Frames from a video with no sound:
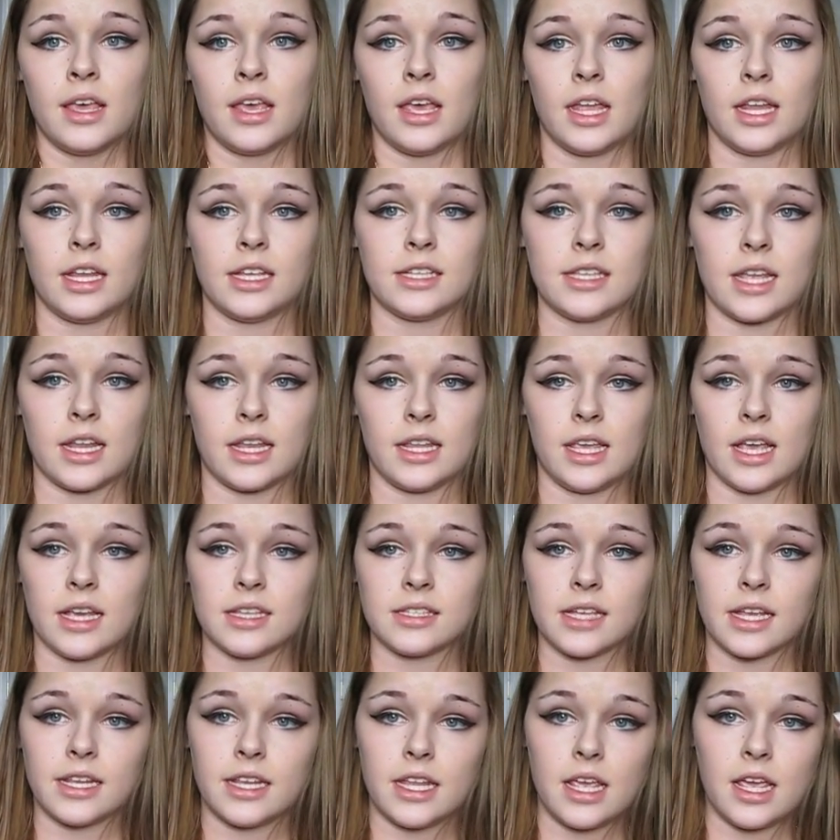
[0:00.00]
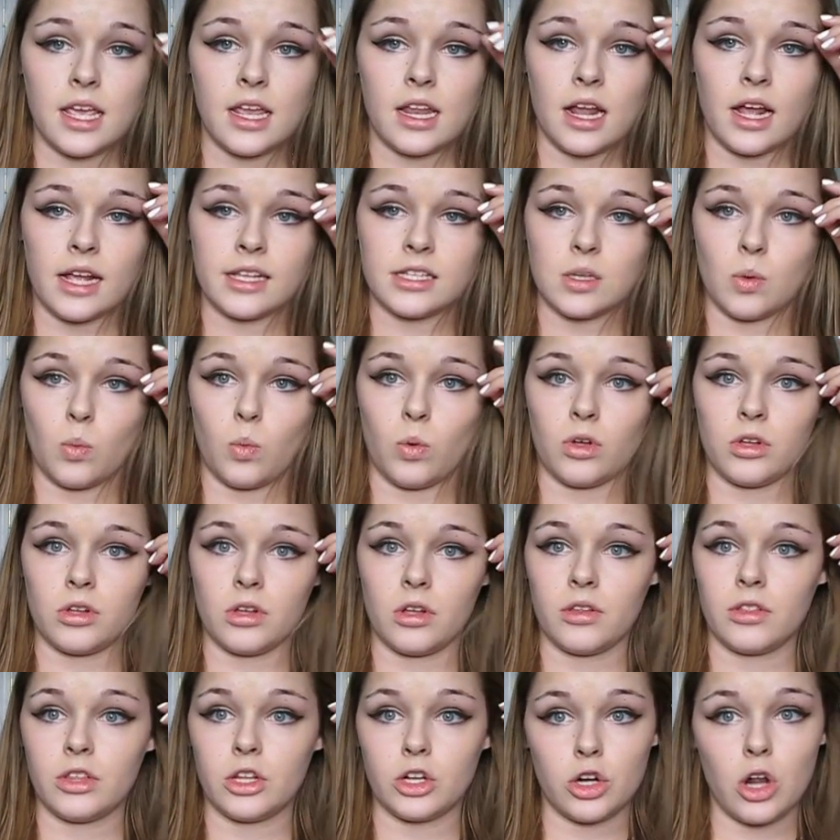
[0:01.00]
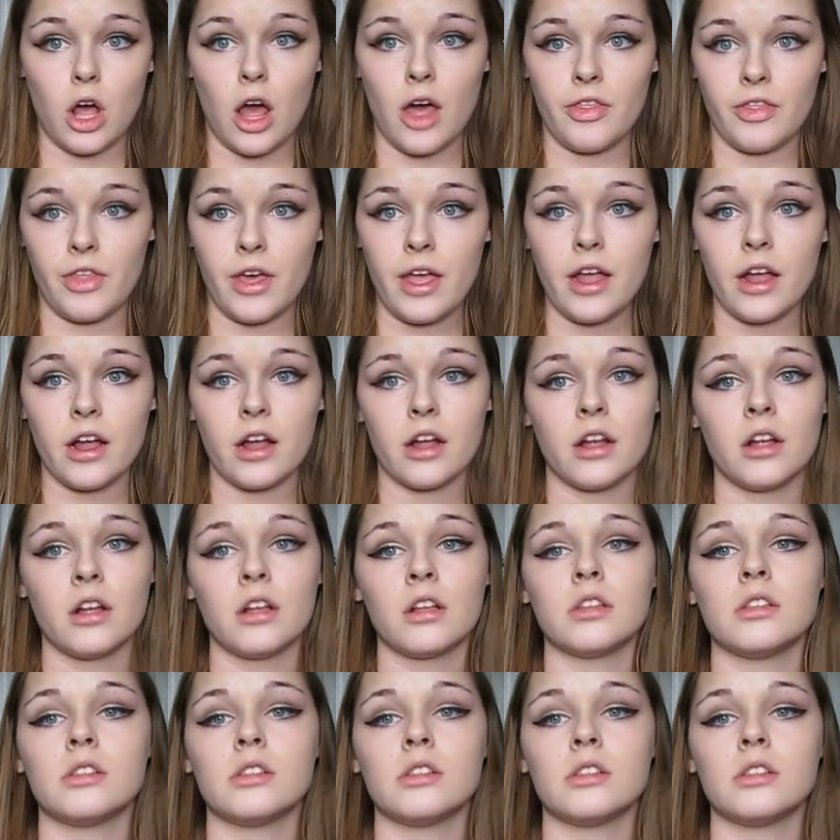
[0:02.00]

And he said, "Yes, I did." I said, "Well, they're not there,